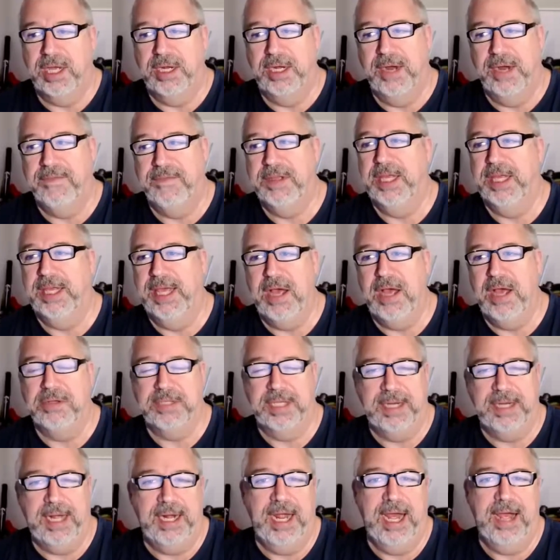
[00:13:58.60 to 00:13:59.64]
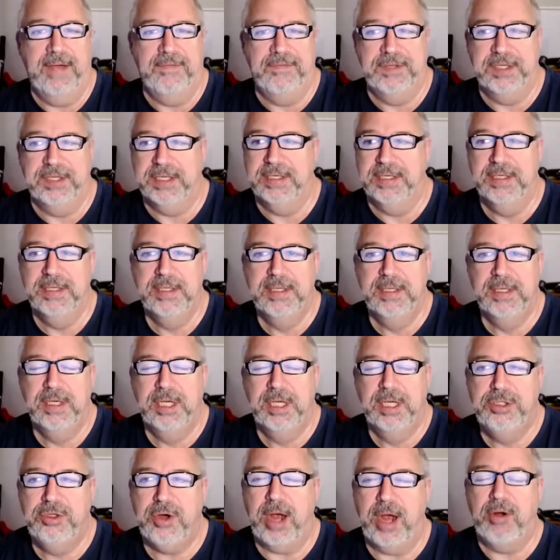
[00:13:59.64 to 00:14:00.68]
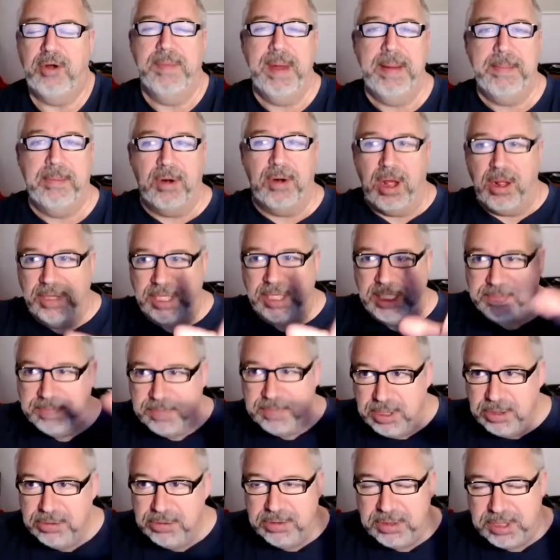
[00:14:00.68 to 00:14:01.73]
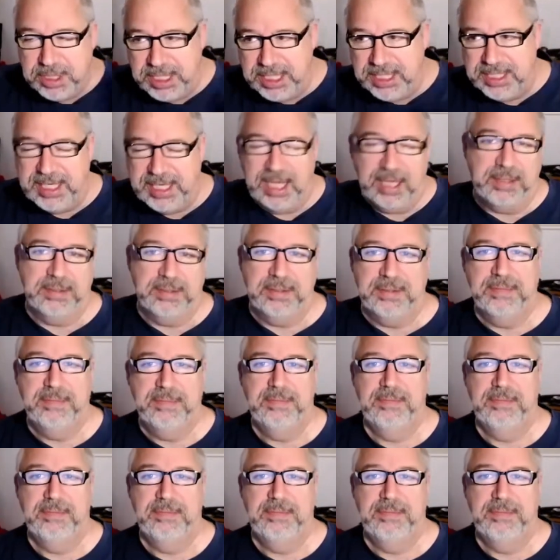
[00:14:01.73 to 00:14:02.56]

on everything else and not have to try to remember all these minute details,